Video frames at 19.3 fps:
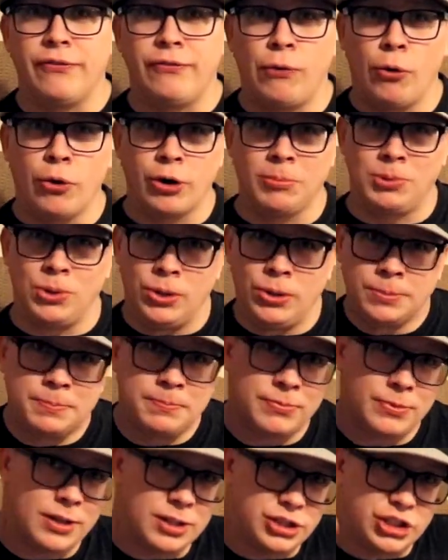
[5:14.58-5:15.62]
affordable.
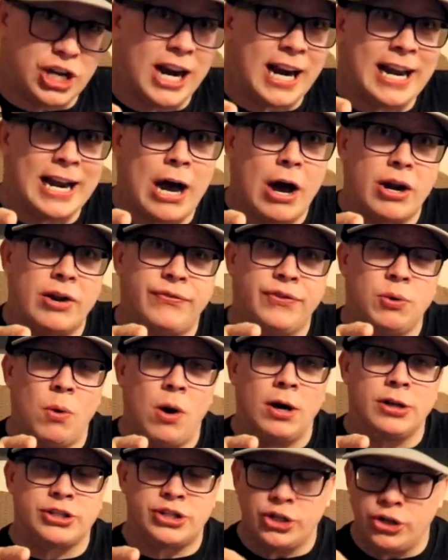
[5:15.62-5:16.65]
Check it out if you
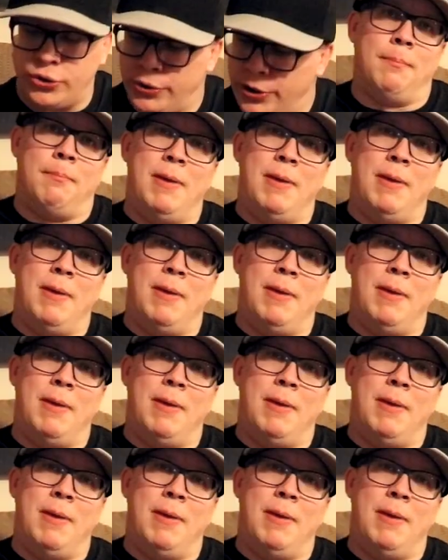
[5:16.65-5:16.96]
want to.